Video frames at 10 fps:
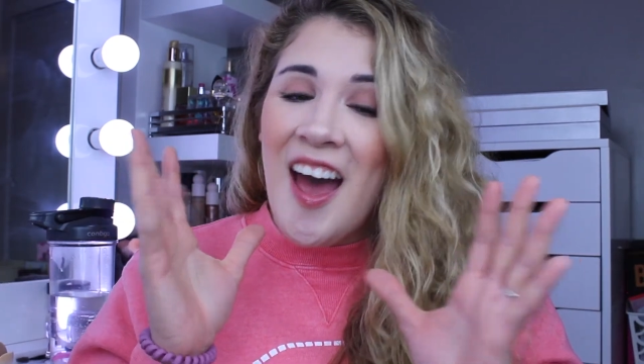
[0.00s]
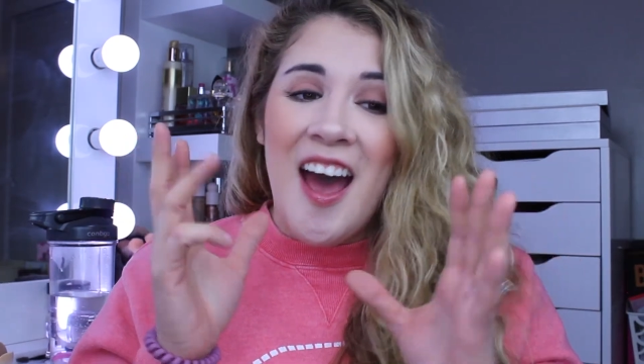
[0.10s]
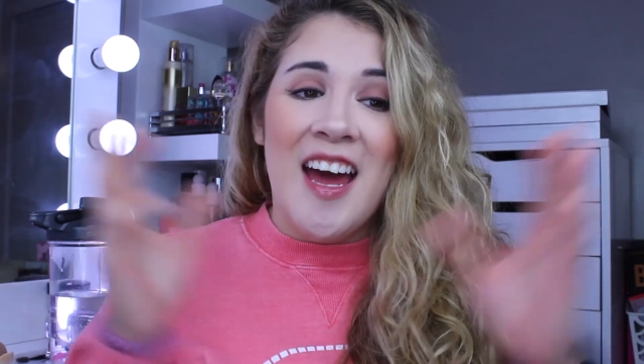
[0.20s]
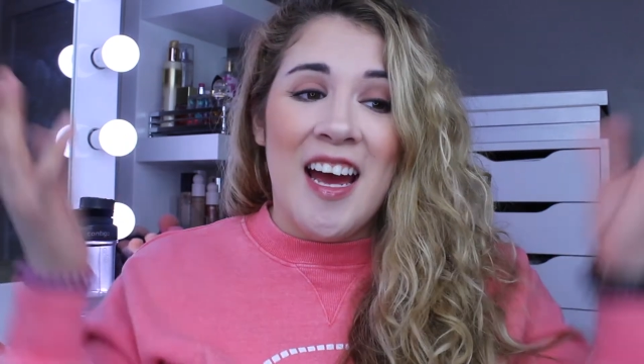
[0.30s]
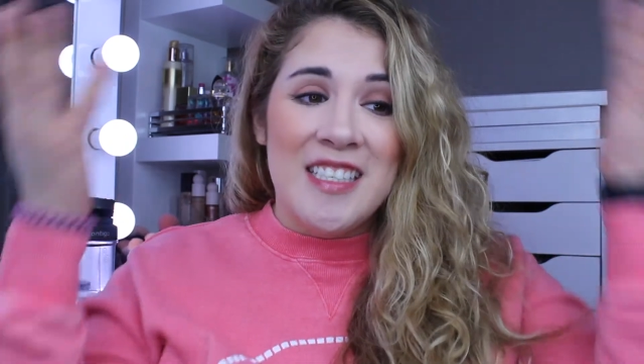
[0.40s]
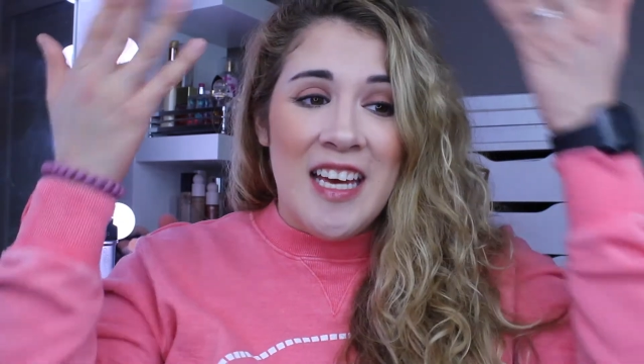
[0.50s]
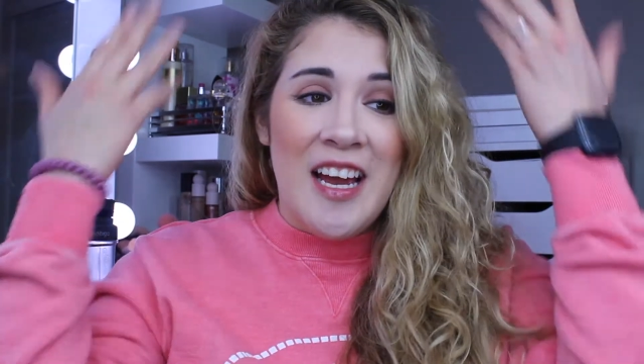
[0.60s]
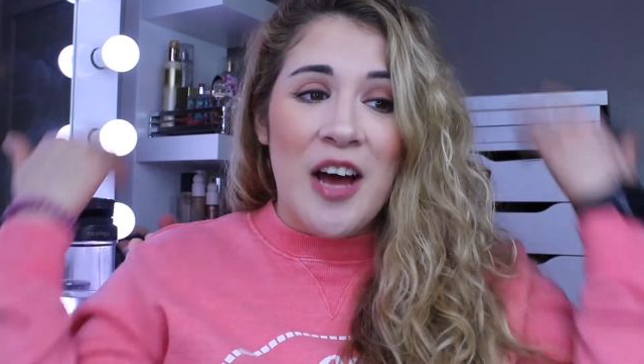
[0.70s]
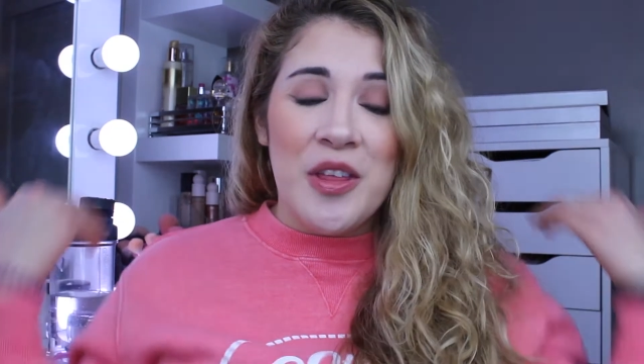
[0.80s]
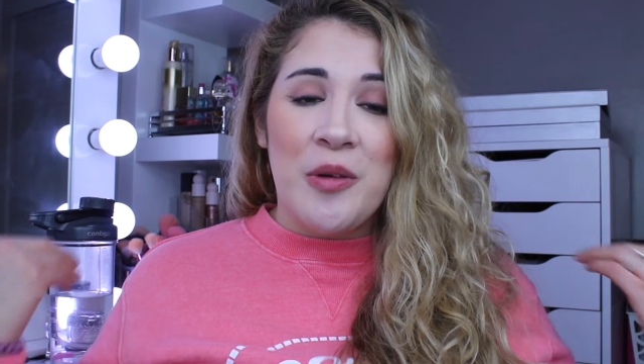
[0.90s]
and I
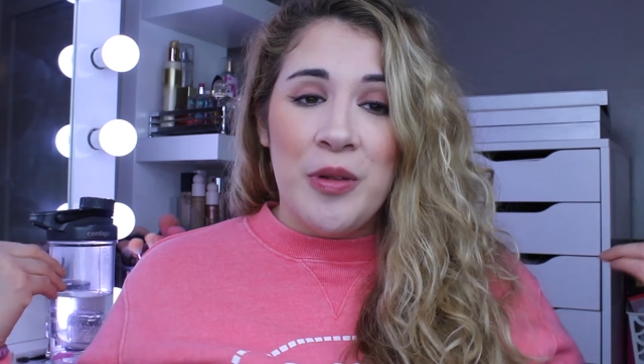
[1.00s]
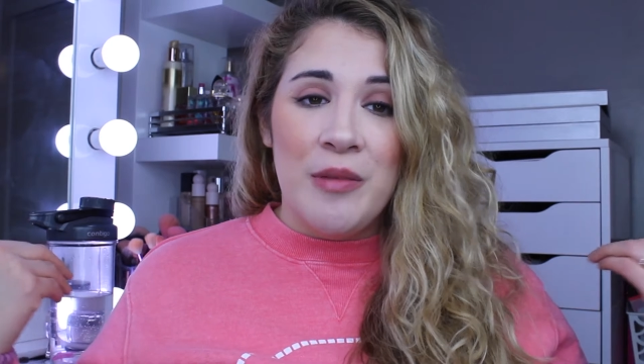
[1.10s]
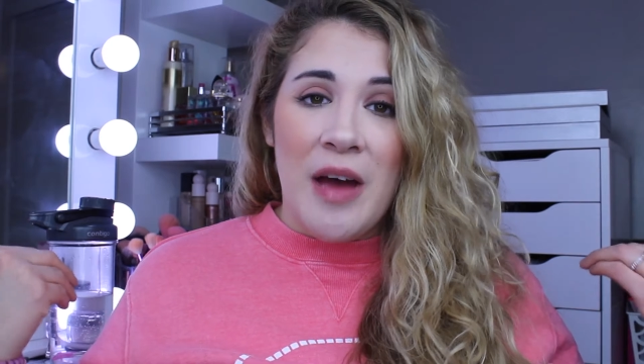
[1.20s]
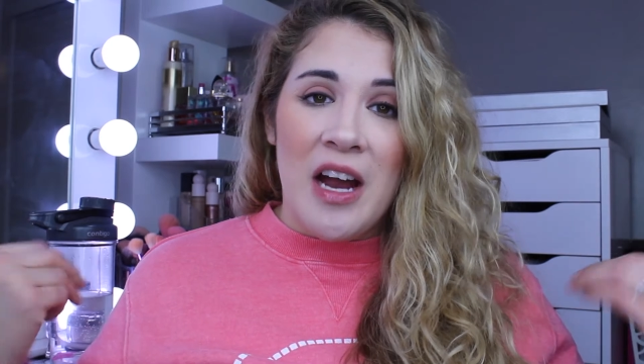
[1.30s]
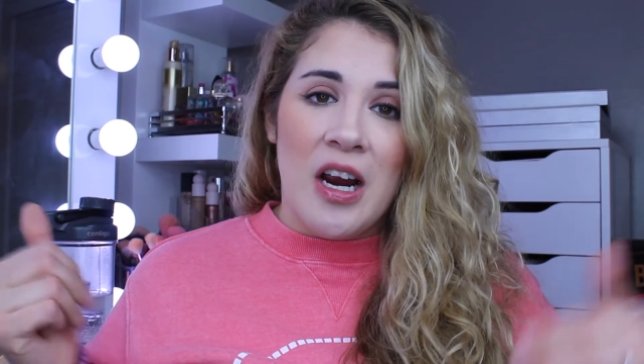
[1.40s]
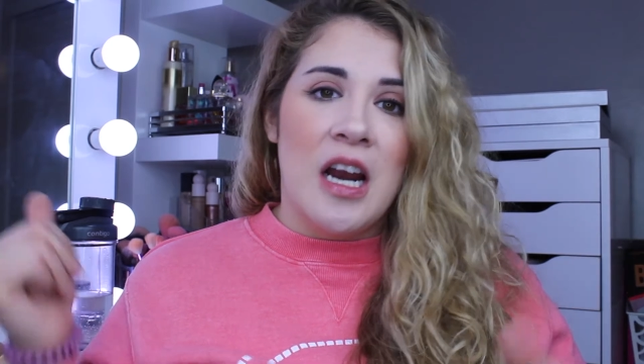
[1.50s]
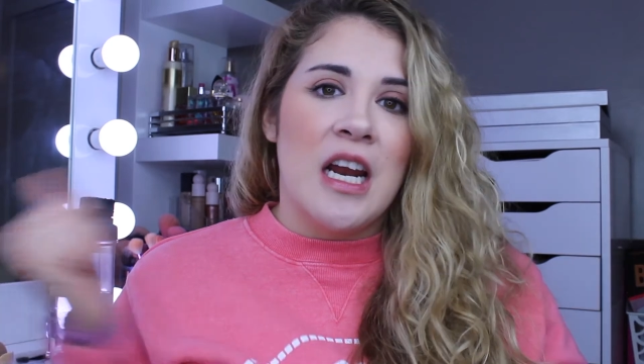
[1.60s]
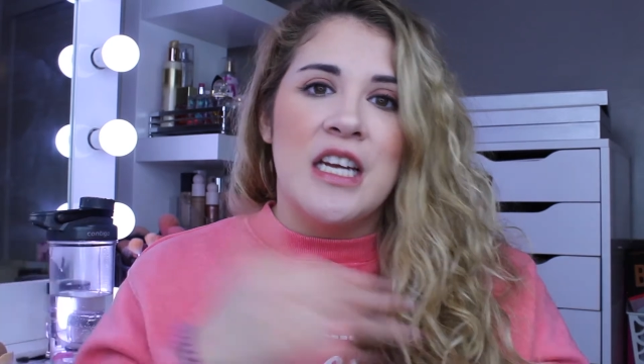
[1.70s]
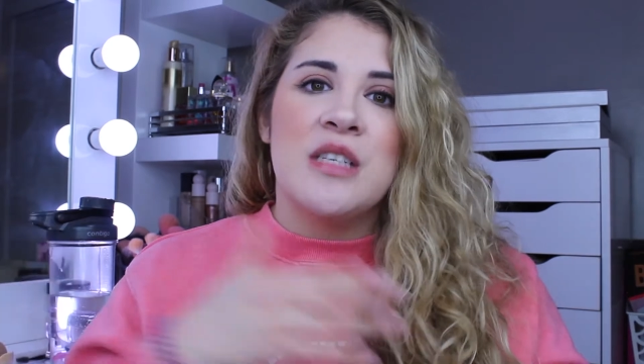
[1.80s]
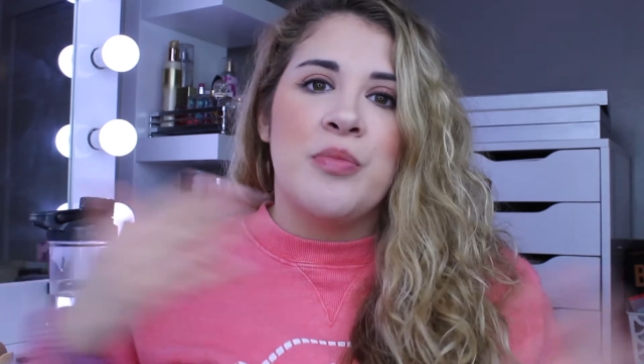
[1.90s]
take out the complete background
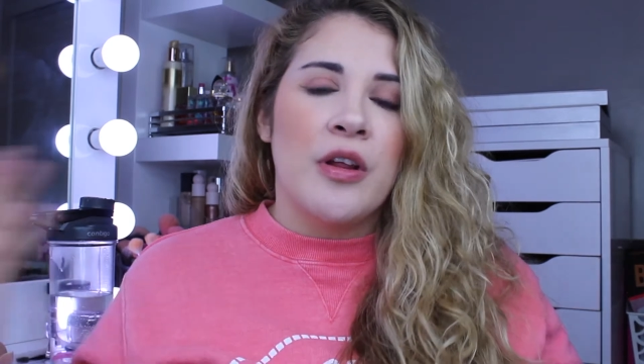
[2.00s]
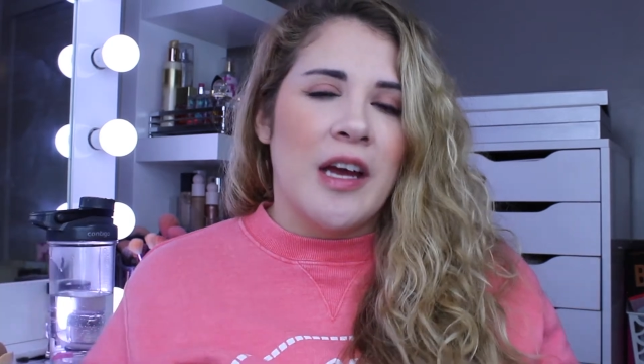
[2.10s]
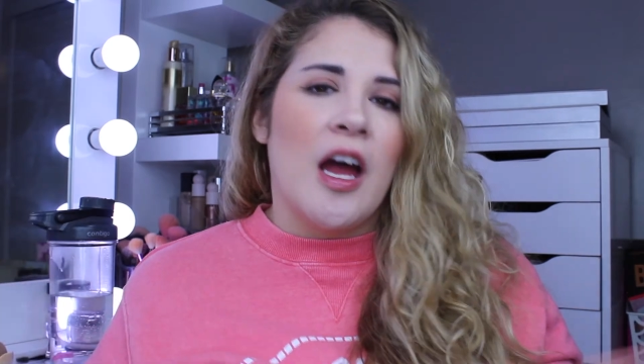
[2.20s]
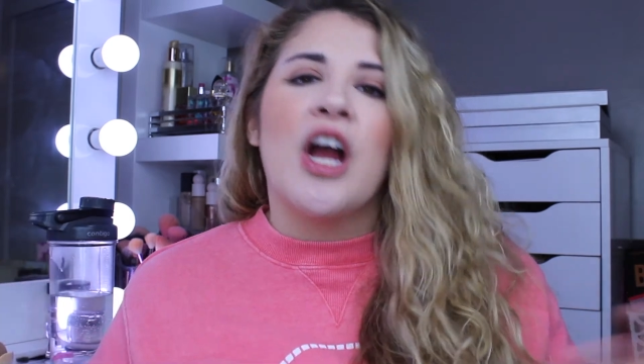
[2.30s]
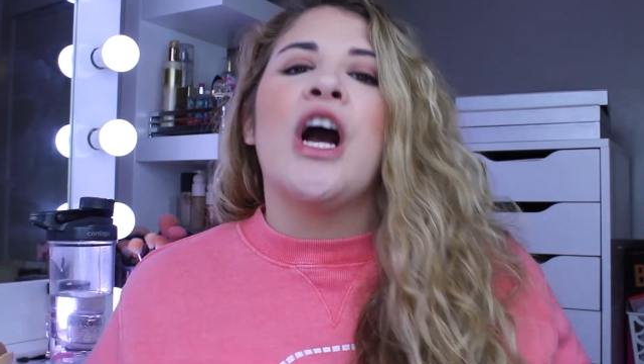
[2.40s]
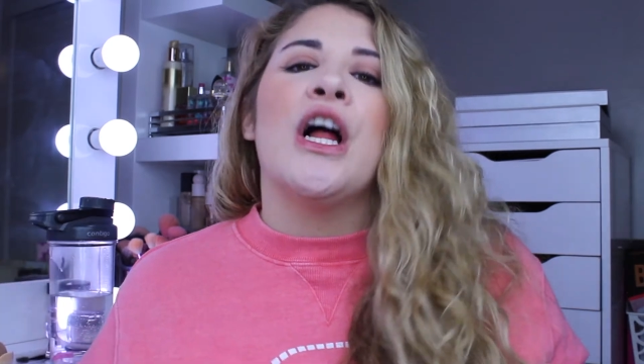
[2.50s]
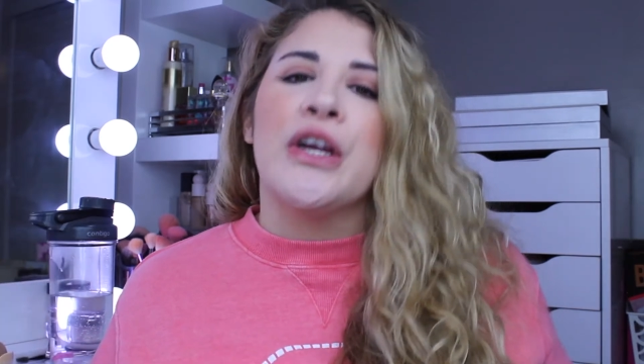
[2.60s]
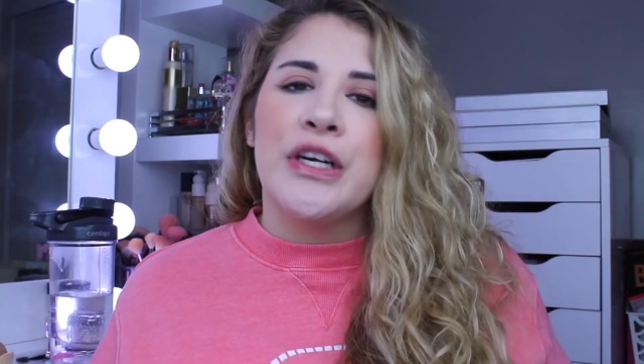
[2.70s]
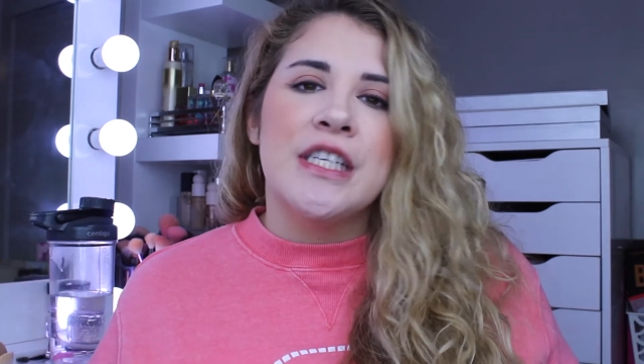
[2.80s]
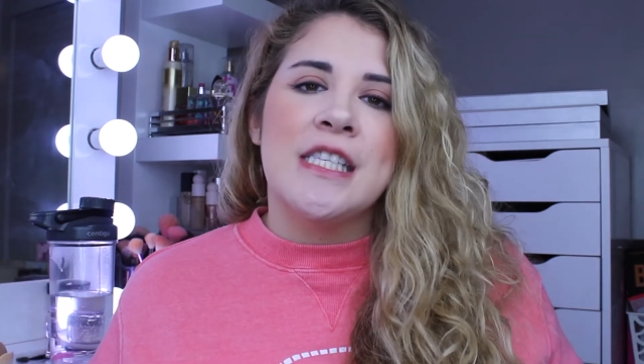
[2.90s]
and I just put like a
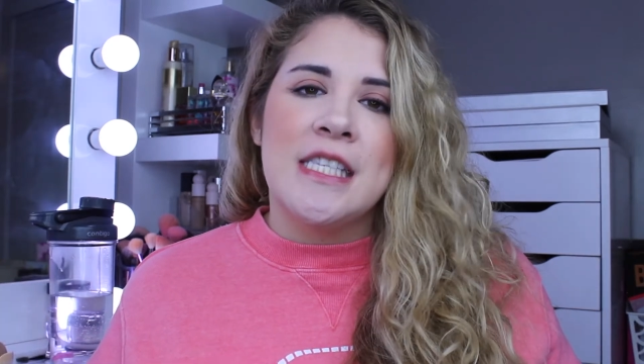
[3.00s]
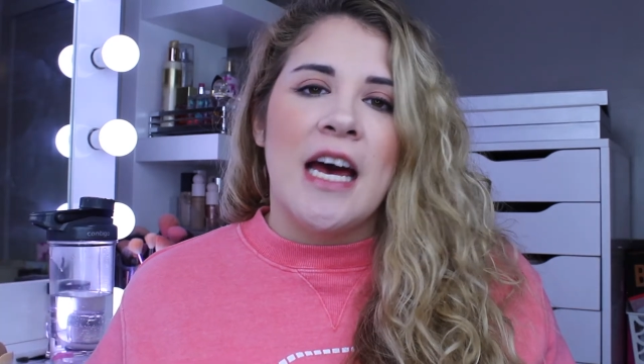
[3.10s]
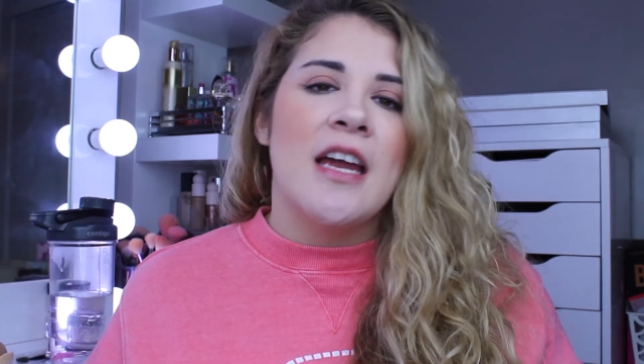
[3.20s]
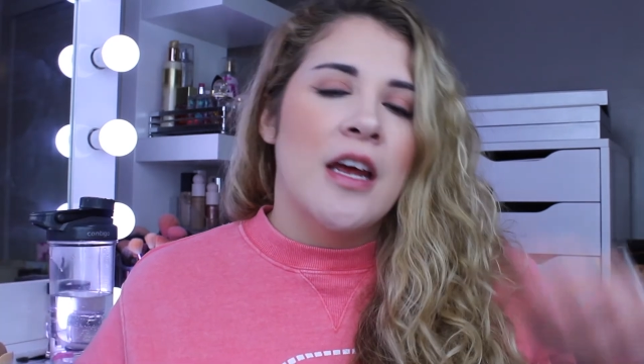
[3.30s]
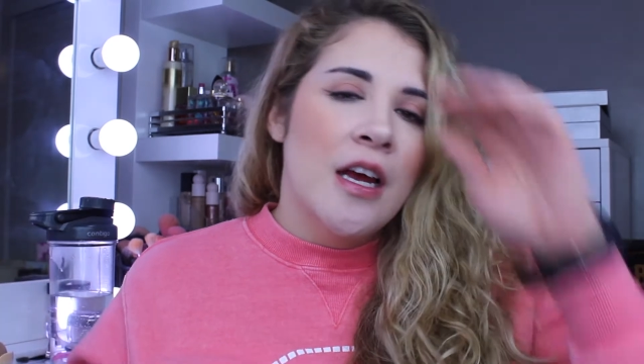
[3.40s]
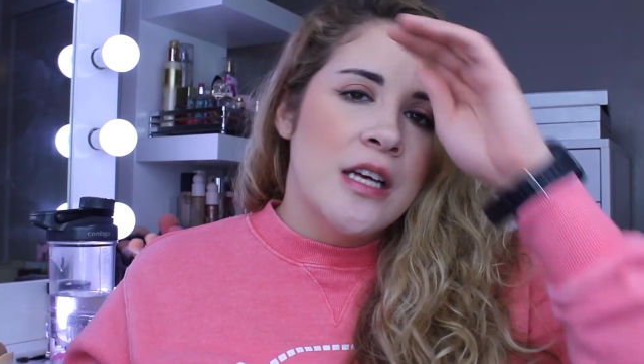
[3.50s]
color instead.